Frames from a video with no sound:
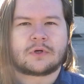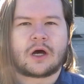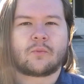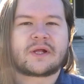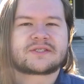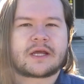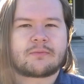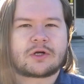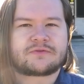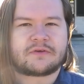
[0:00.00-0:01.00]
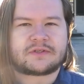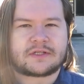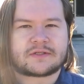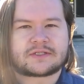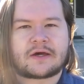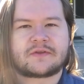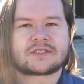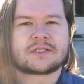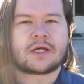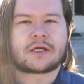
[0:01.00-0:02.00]
On Wednesday, March 15th, the
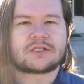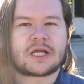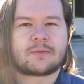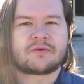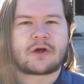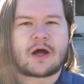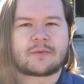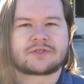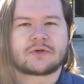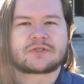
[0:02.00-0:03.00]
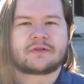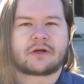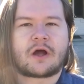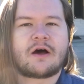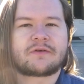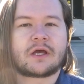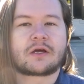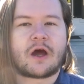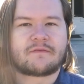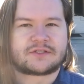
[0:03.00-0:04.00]
Southeast Kentucky Chamber of Commerce hosted their Coffee and
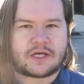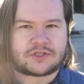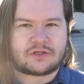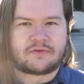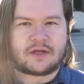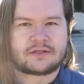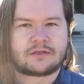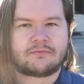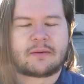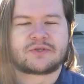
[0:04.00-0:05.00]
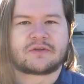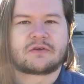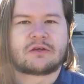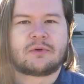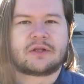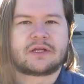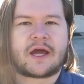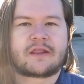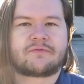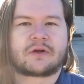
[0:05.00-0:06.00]
Conversation event. Members of the community
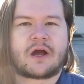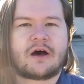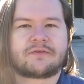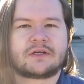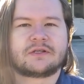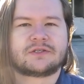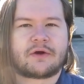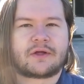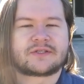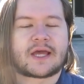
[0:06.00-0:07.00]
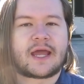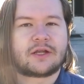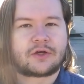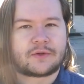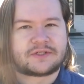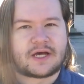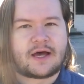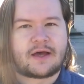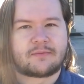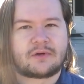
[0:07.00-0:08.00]
gather for coffee, donuts, and a good
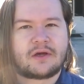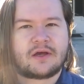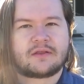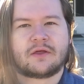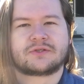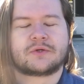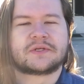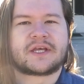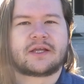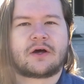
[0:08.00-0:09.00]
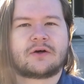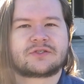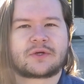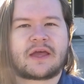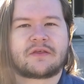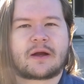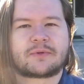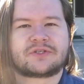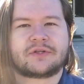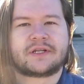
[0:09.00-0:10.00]
time. Those who attend also gain the
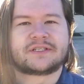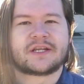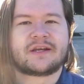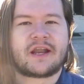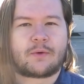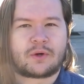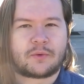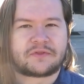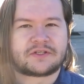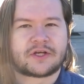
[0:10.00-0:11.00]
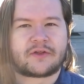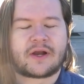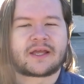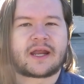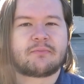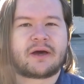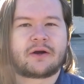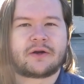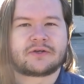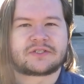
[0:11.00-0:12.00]
opportunity to network with each other and gain a
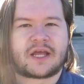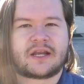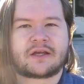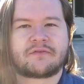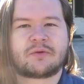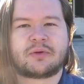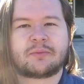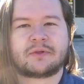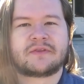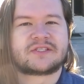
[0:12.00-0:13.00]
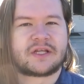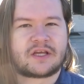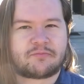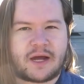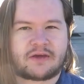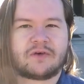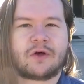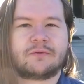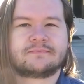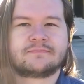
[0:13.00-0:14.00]
better understanding of the people in the city of Pikeville.